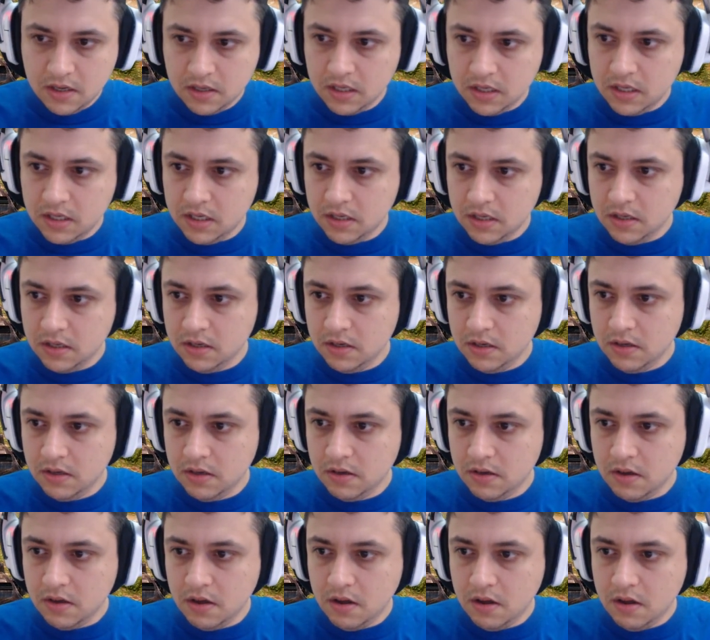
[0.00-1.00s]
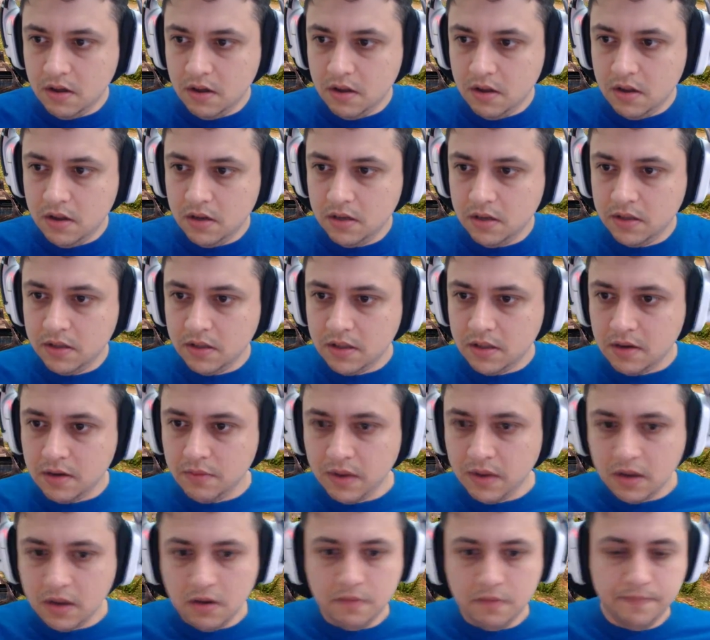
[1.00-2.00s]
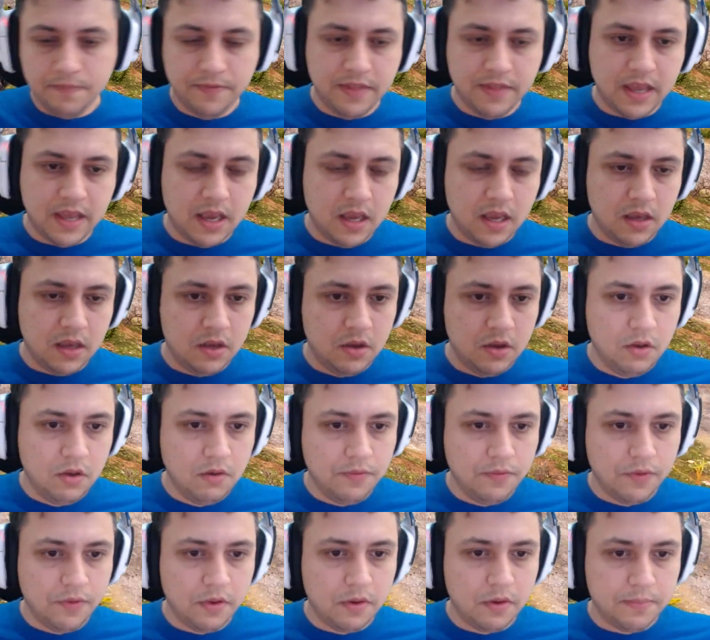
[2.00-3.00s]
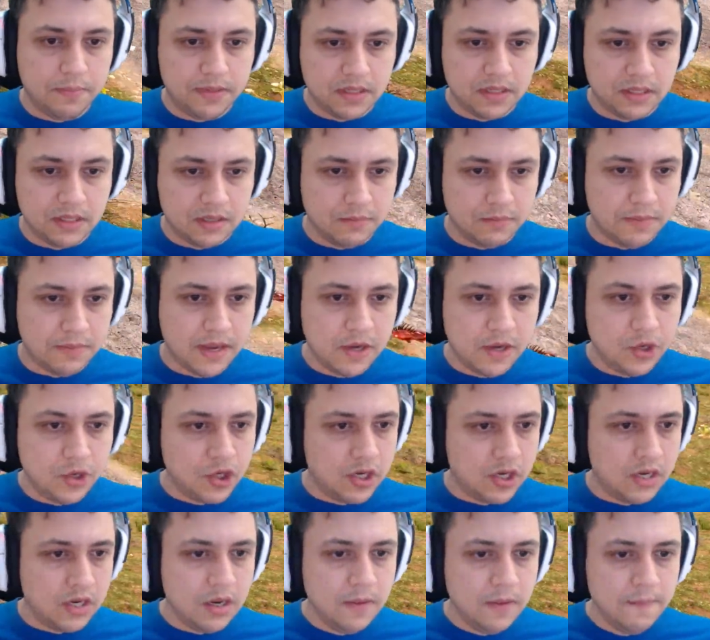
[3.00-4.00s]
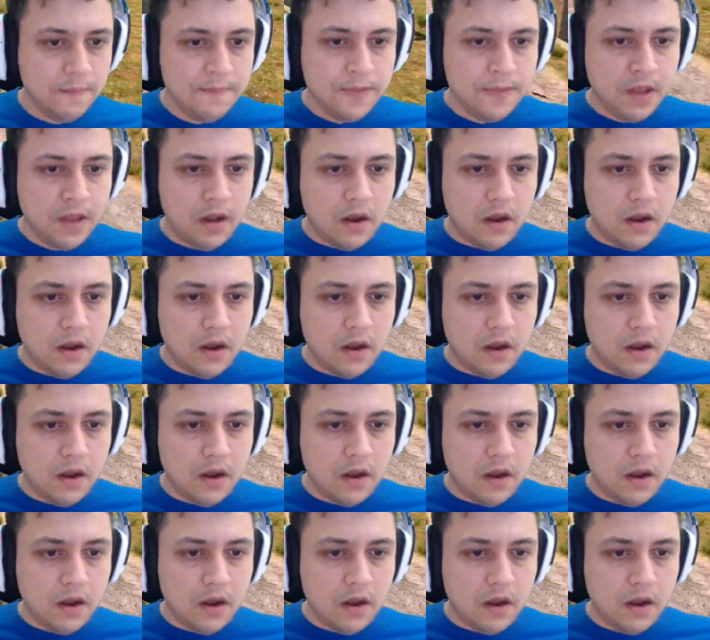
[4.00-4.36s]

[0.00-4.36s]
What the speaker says: Kill all. There we go. Thank you for your participation. All